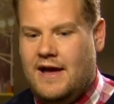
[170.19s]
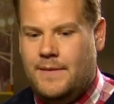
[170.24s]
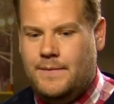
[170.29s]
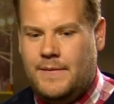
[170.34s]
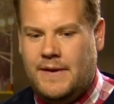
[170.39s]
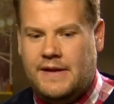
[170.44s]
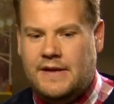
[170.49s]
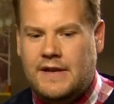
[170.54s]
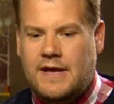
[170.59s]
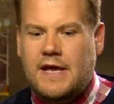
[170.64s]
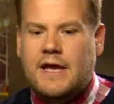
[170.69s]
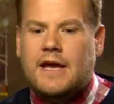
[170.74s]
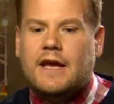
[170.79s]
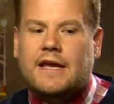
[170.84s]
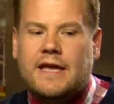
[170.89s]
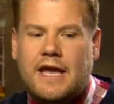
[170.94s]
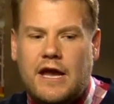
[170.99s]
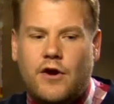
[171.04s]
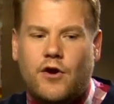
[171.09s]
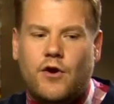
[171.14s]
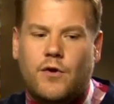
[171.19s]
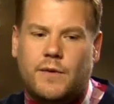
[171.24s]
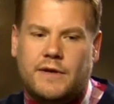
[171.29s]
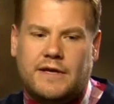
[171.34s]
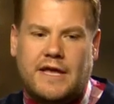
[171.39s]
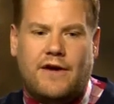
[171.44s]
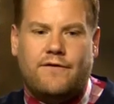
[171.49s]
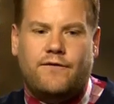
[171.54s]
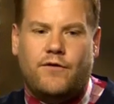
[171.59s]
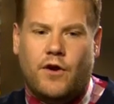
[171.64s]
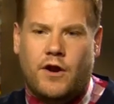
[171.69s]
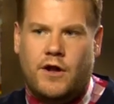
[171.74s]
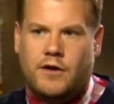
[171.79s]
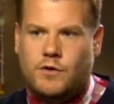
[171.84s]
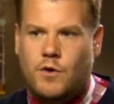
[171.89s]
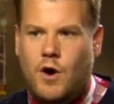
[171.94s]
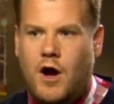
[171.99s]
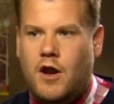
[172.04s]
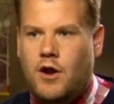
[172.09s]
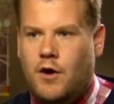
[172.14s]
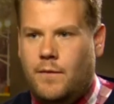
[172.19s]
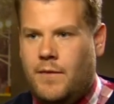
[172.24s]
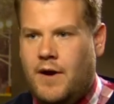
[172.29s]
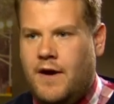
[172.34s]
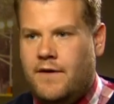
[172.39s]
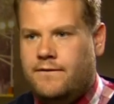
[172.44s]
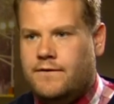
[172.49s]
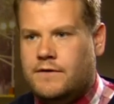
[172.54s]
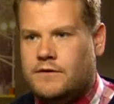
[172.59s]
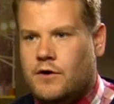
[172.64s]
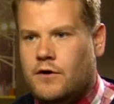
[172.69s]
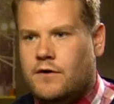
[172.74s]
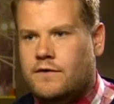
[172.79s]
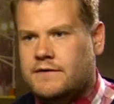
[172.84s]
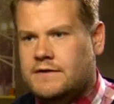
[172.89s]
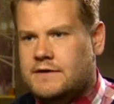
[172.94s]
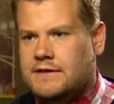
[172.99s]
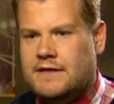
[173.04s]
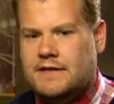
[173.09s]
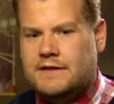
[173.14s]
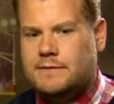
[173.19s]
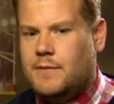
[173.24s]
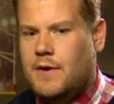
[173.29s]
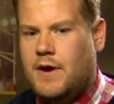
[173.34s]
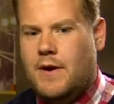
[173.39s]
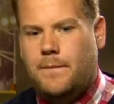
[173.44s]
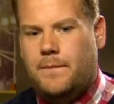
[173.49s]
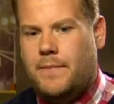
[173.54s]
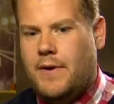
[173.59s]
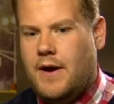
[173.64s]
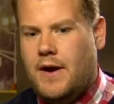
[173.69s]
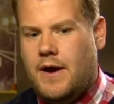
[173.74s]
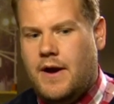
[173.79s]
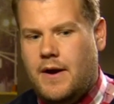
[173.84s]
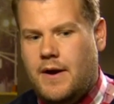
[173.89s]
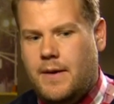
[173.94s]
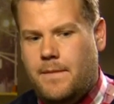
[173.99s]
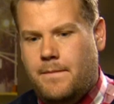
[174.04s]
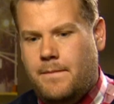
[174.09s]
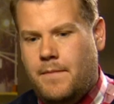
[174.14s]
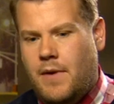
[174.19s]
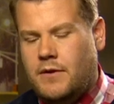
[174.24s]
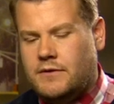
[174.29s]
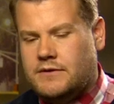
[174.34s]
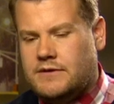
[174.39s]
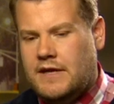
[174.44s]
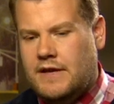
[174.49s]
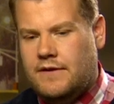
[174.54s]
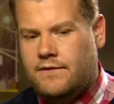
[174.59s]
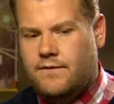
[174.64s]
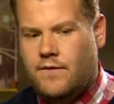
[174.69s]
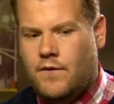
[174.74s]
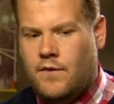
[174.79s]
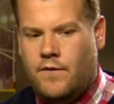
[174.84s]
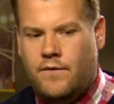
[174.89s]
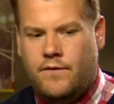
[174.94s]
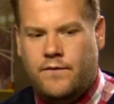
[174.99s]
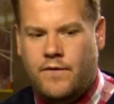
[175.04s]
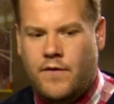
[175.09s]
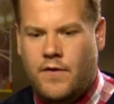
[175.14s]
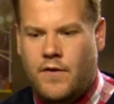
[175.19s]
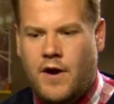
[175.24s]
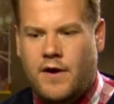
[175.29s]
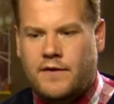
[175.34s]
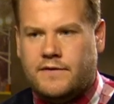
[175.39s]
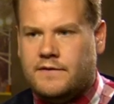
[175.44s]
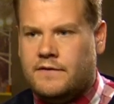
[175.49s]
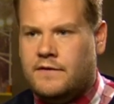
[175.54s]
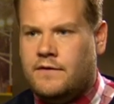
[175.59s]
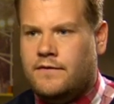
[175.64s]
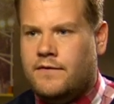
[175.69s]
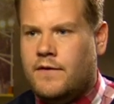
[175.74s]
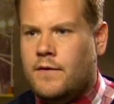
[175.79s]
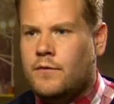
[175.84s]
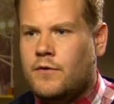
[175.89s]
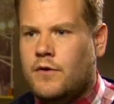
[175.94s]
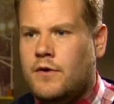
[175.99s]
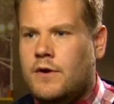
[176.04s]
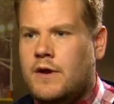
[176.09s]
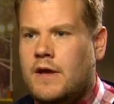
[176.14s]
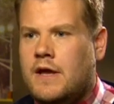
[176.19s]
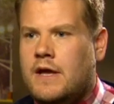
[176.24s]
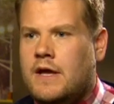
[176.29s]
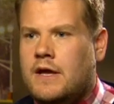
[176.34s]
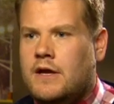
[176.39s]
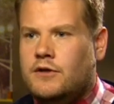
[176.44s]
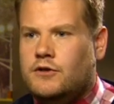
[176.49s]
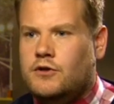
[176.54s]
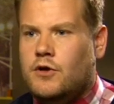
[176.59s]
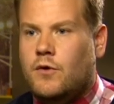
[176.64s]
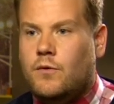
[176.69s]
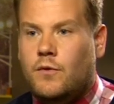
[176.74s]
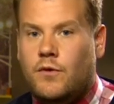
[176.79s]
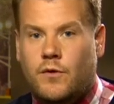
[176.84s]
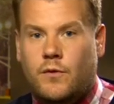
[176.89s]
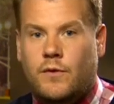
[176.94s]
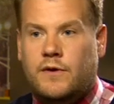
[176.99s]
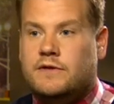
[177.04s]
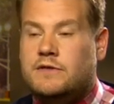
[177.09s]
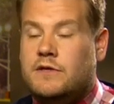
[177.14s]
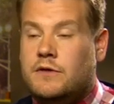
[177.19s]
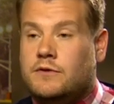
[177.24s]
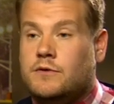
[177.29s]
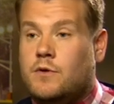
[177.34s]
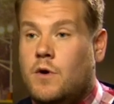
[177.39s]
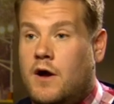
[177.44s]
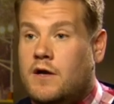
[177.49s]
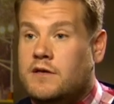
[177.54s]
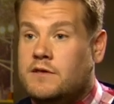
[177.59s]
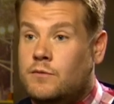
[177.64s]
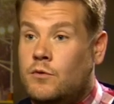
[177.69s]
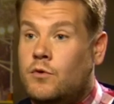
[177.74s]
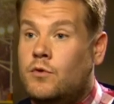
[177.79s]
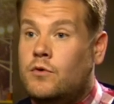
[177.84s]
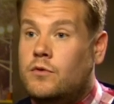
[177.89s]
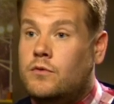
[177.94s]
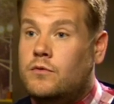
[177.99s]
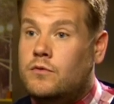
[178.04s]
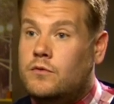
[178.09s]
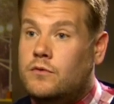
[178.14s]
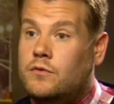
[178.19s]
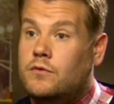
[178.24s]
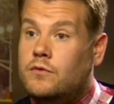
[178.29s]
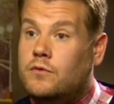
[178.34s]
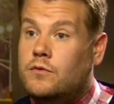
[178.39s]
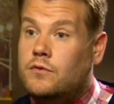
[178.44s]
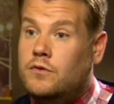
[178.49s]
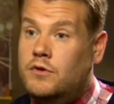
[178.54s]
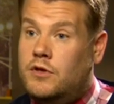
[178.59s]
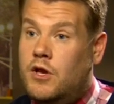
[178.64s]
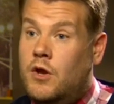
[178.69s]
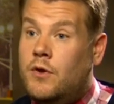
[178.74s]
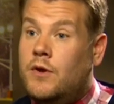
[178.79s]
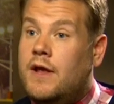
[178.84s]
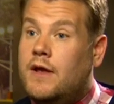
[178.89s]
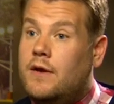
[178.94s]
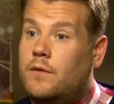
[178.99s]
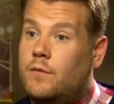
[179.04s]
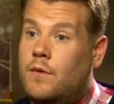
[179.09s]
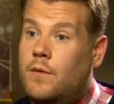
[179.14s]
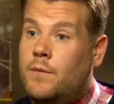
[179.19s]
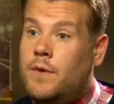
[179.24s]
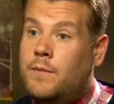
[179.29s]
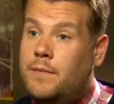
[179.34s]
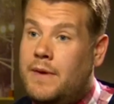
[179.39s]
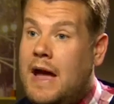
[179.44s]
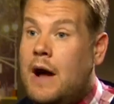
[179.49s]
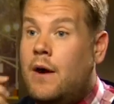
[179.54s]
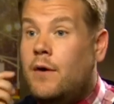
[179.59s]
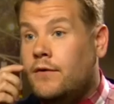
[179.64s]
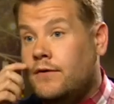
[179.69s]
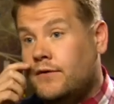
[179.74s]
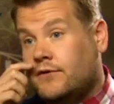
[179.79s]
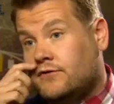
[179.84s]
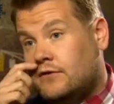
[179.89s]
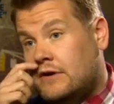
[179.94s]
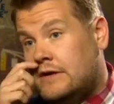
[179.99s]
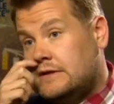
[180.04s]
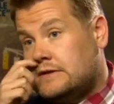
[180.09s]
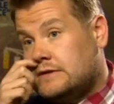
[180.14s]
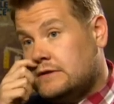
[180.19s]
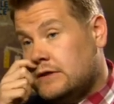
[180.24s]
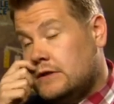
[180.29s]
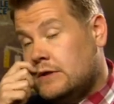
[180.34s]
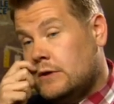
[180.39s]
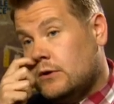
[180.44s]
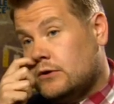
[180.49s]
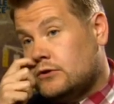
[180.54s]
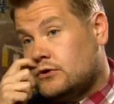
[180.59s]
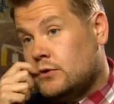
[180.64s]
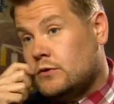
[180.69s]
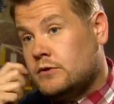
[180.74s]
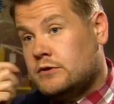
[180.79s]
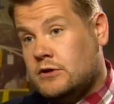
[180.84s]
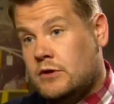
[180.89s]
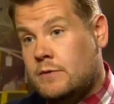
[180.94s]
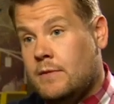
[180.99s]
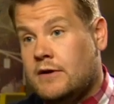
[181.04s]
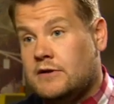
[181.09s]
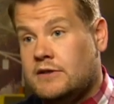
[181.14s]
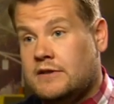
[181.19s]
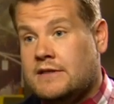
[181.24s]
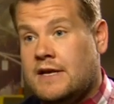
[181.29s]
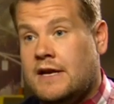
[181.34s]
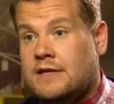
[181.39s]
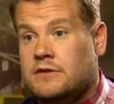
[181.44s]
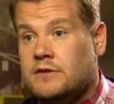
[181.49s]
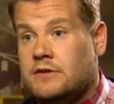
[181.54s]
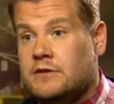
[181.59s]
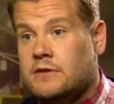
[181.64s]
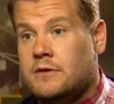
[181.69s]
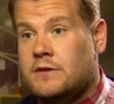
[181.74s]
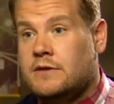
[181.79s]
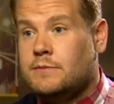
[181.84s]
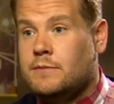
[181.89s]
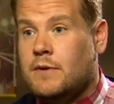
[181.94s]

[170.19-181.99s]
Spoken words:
I mean, Kira would get followed quite a lot by photographers and things, but mostly for us and the film crew, John would always use quite a small unit when we'd be out on the streets to not draw too much attention to us.